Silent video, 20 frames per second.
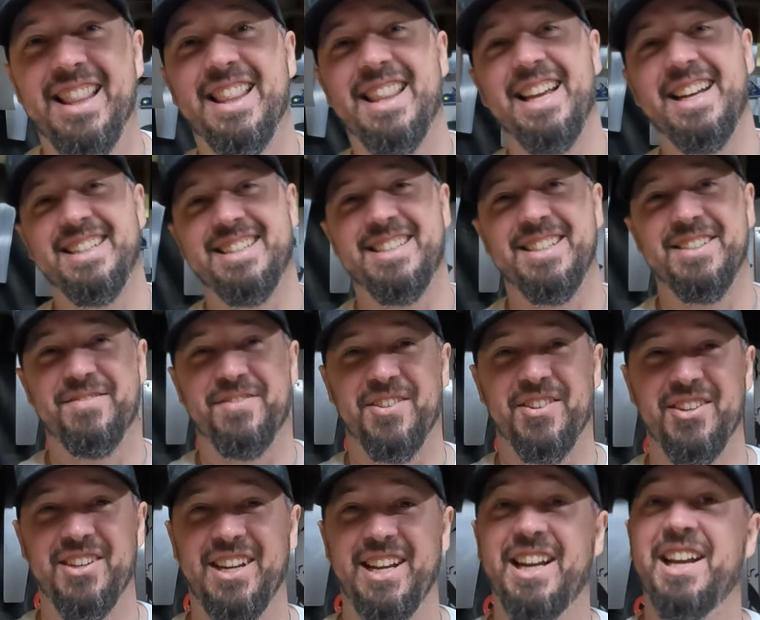that's it for
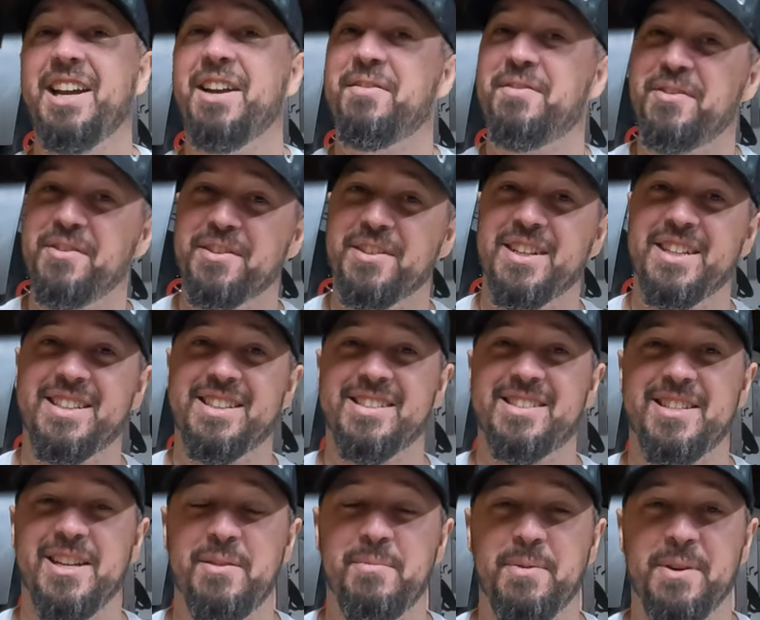today. If you like
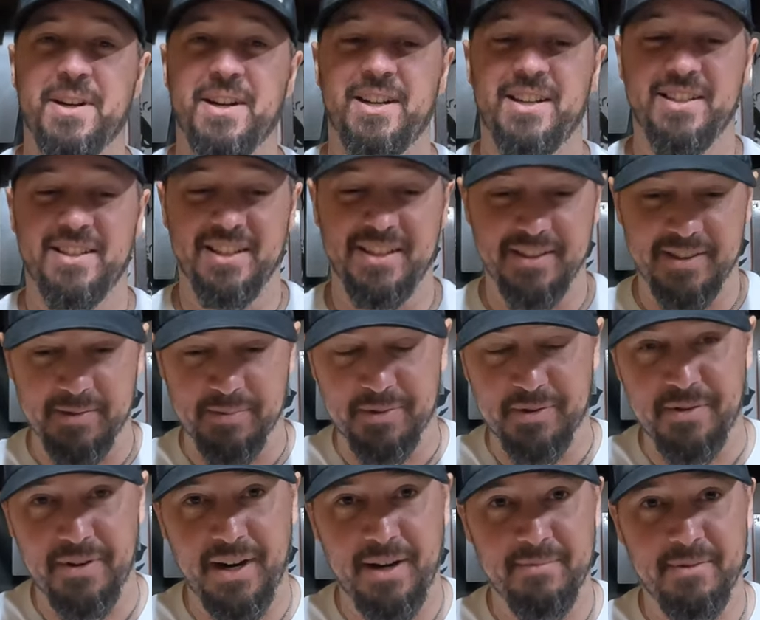this type of content,
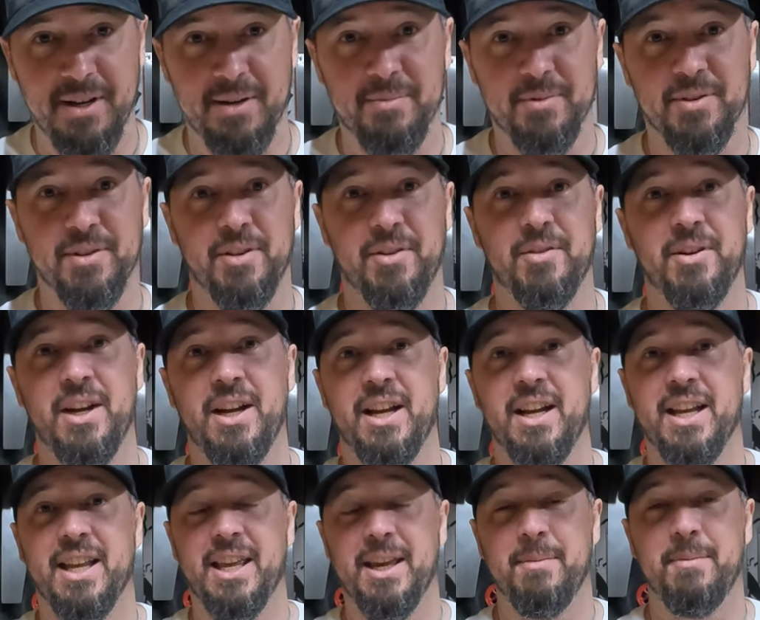subscribe down below,
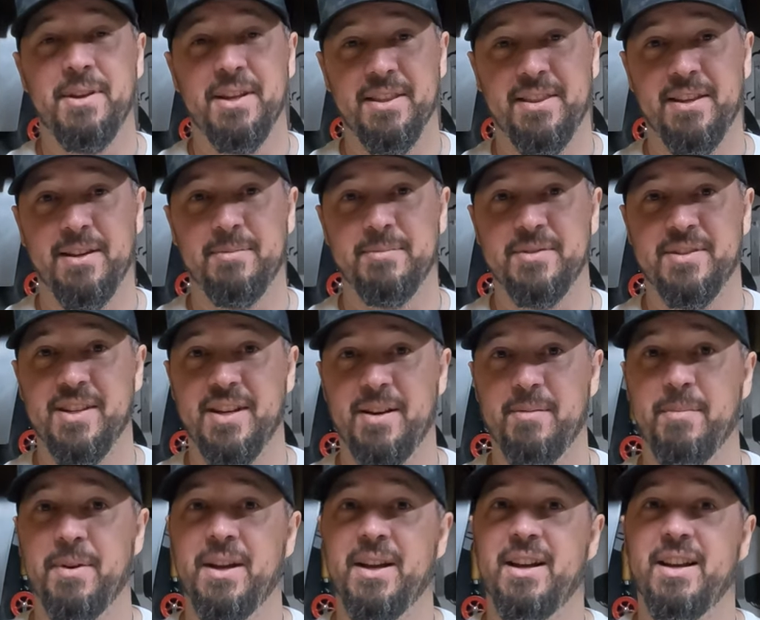give me a thumbs up,
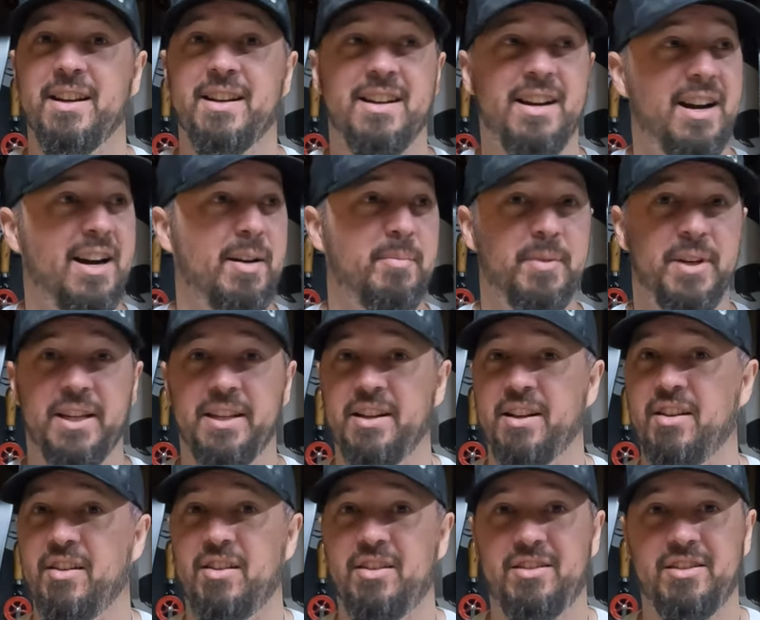comment,
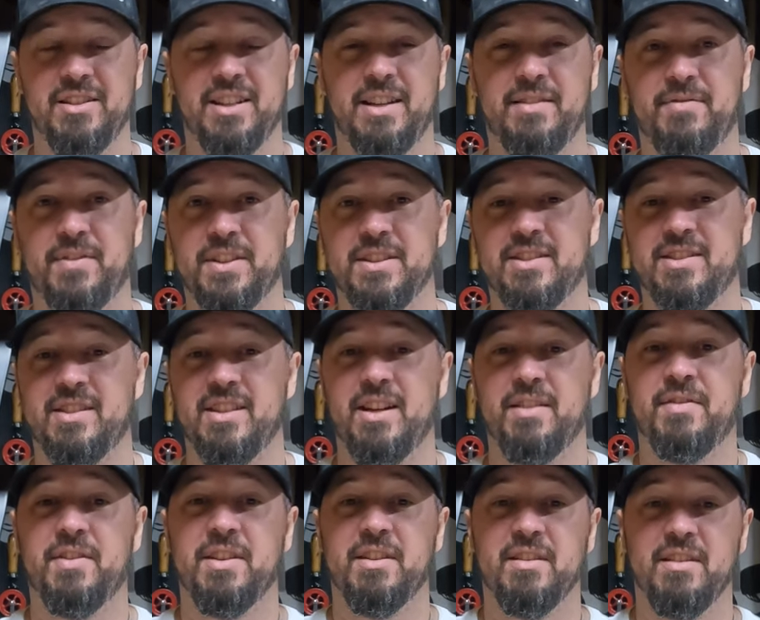all that fun
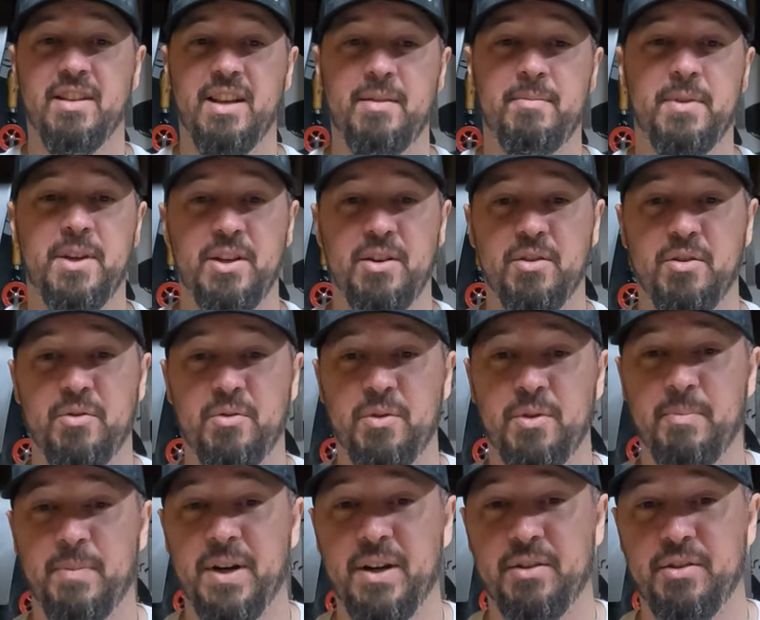stuff. Let me know
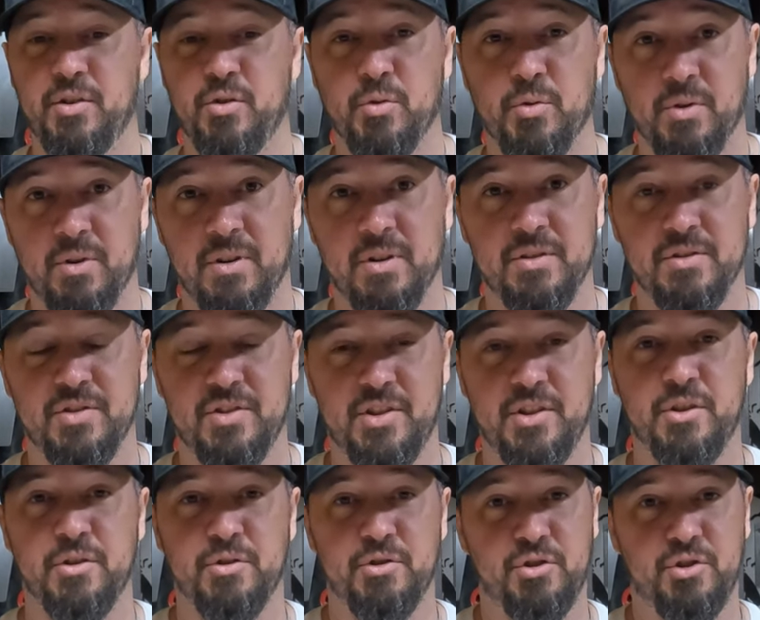about your
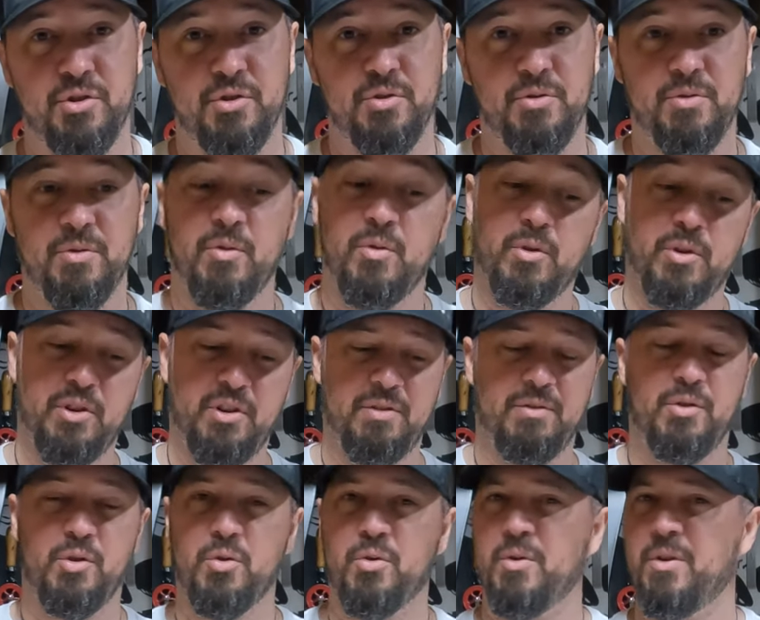Zero shoe or
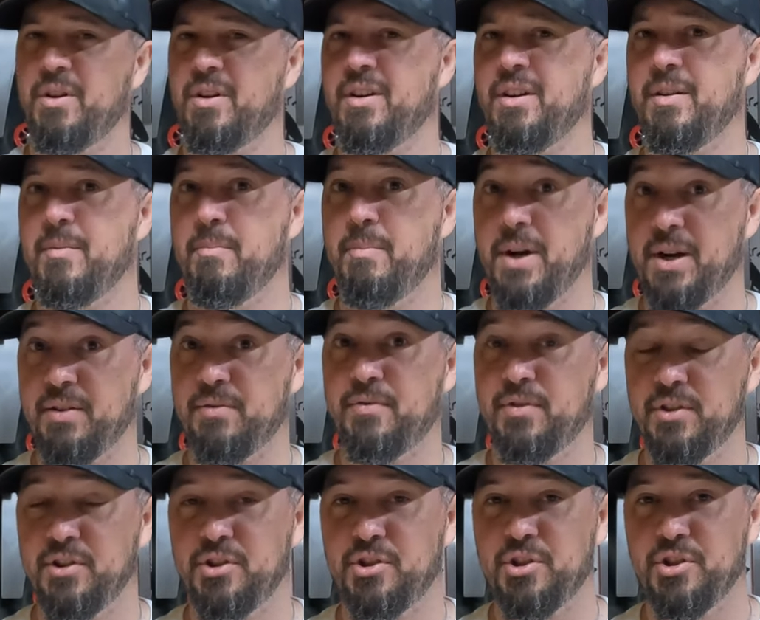your
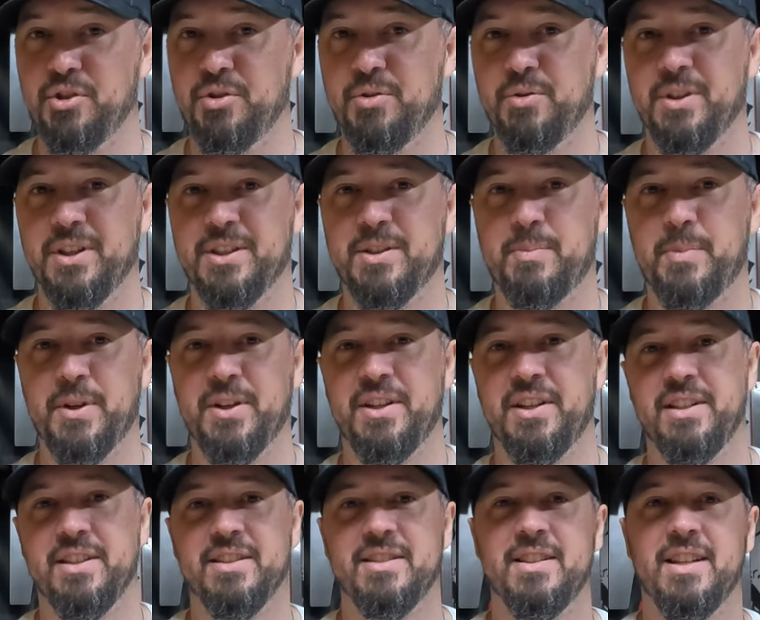Barefoot shoe
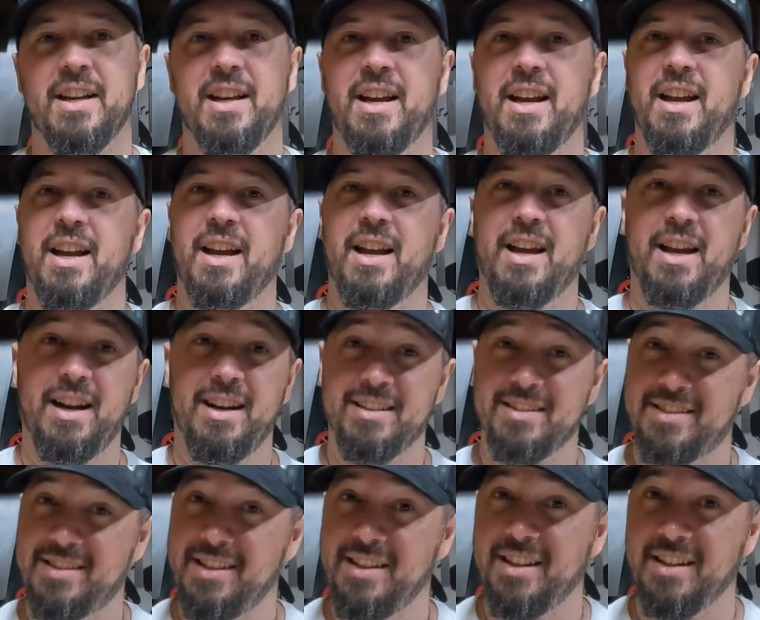experience and I'll
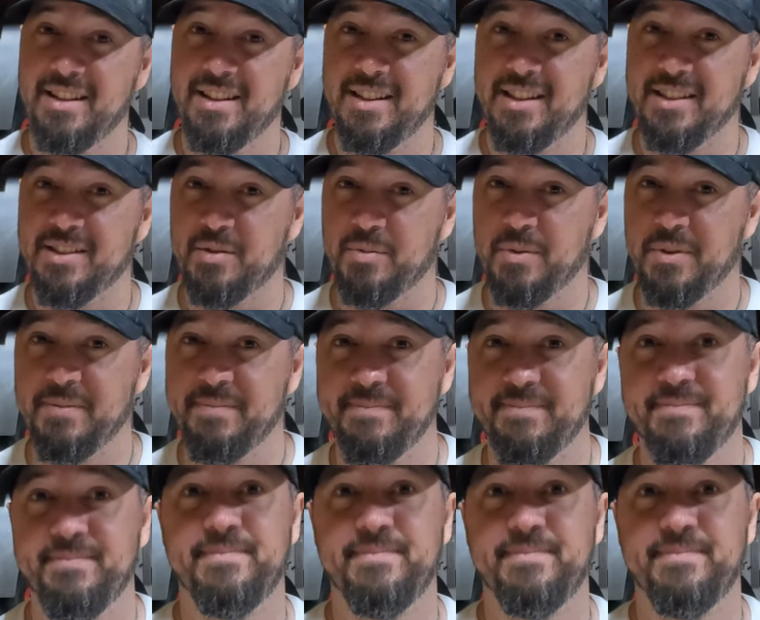see you on the next one.